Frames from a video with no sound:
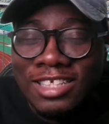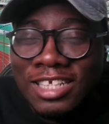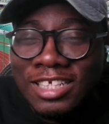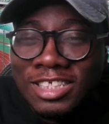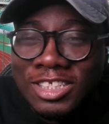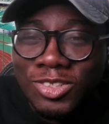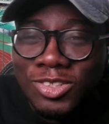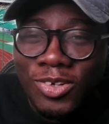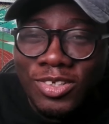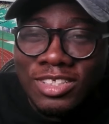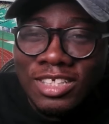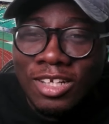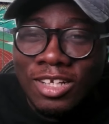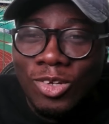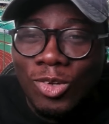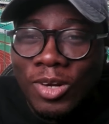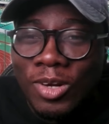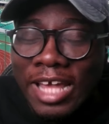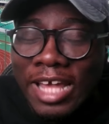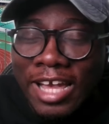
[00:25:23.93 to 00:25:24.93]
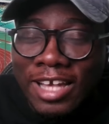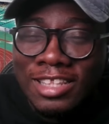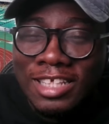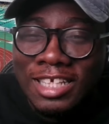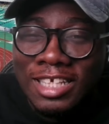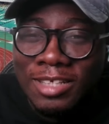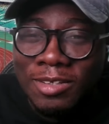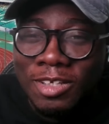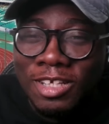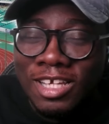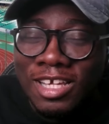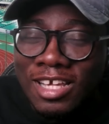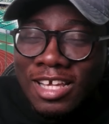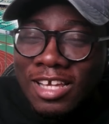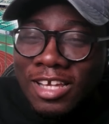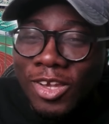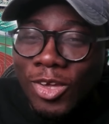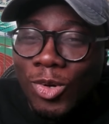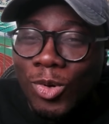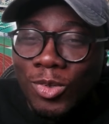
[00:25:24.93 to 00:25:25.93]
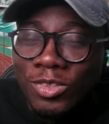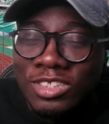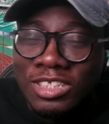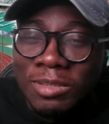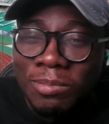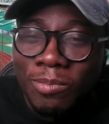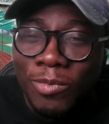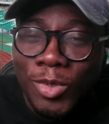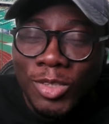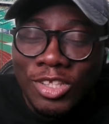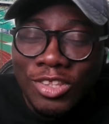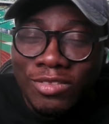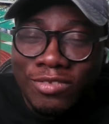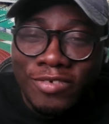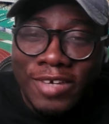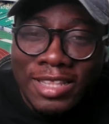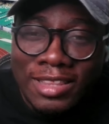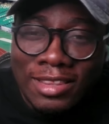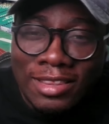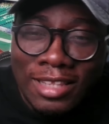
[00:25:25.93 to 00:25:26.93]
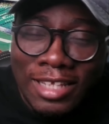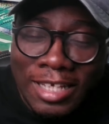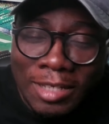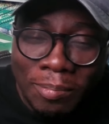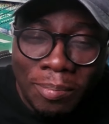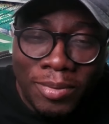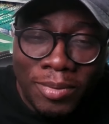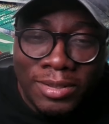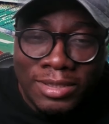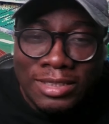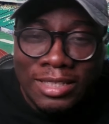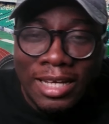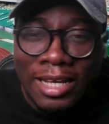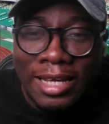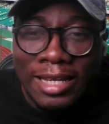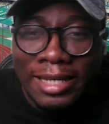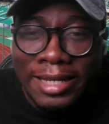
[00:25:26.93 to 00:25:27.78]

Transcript: she doesn't look like the most threatening person in